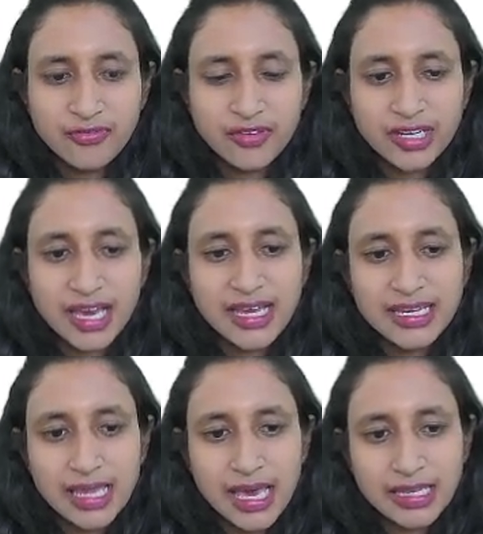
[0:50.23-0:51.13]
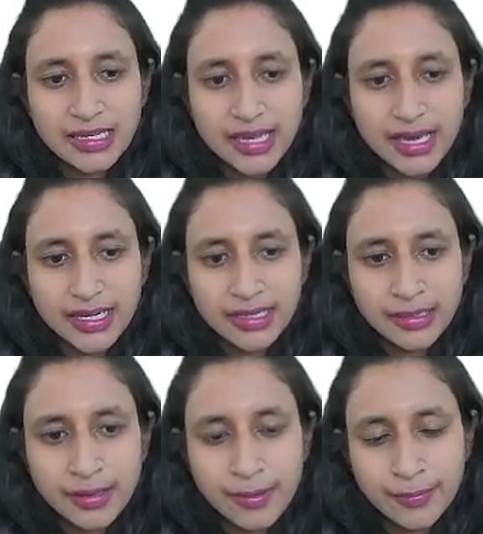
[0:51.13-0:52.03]

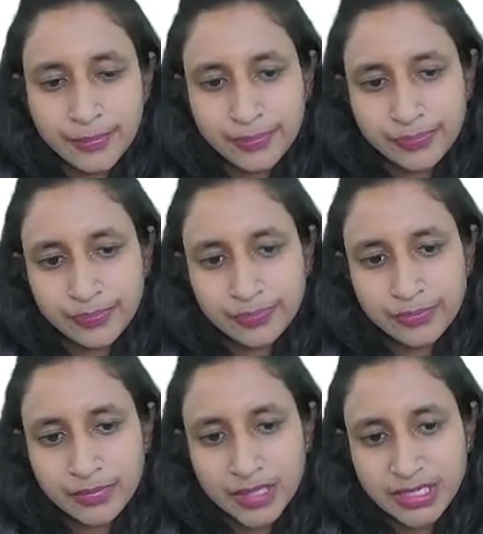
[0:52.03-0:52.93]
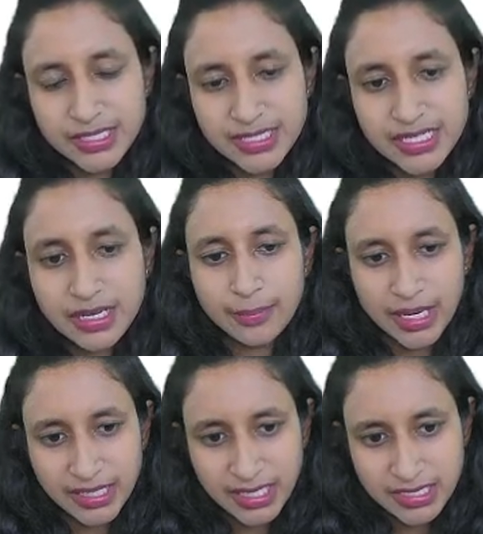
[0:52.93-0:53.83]
phenylalanine
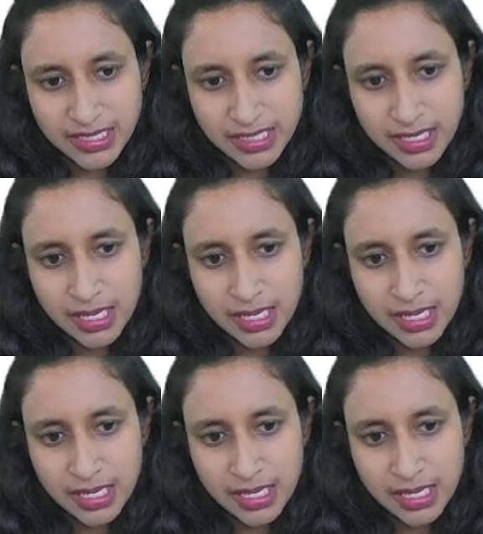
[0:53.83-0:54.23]
deaminase.